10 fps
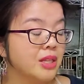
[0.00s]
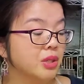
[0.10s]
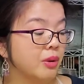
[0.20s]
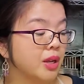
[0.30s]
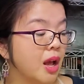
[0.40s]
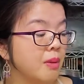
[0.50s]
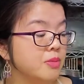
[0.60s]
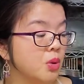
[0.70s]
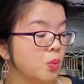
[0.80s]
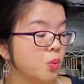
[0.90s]
And so it
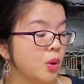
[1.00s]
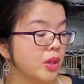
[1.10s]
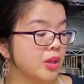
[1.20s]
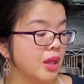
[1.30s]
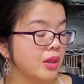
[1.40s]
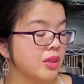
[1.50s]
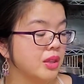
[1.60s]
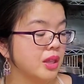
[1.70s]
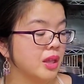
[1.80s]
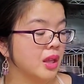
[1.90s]
comes with
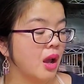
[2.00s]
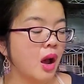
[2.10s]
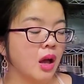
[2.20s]
the